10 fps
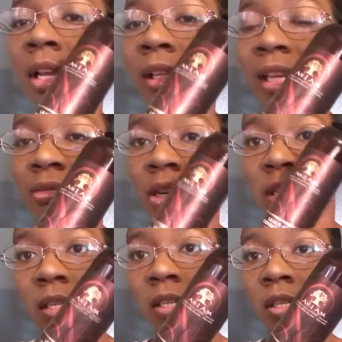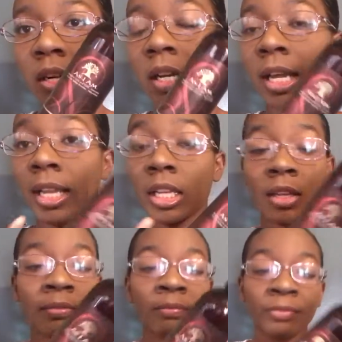leave-in conditioner. Like
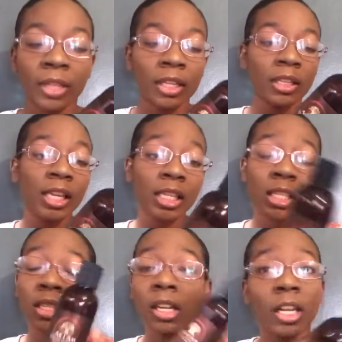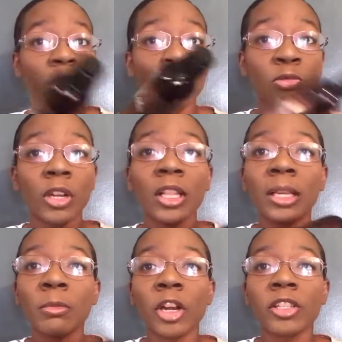this is another really
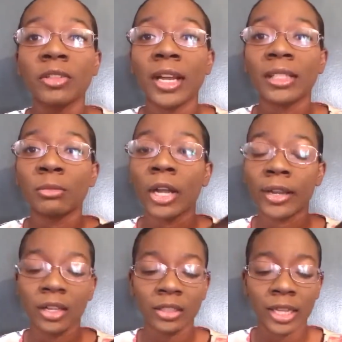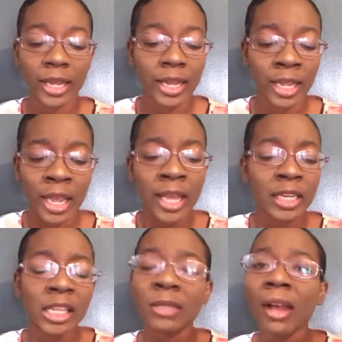moisturizing product. Like
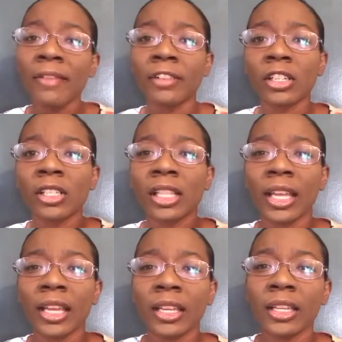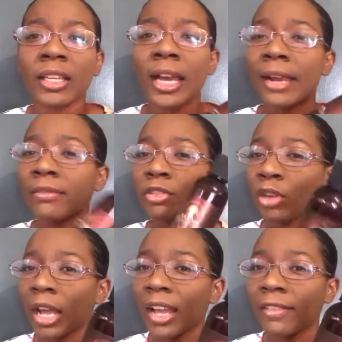this is my first thing I ever
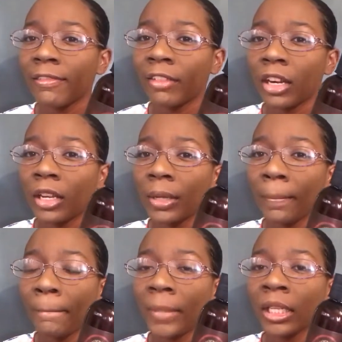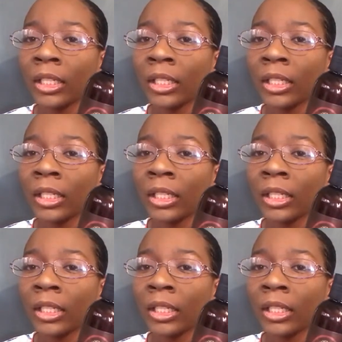tried from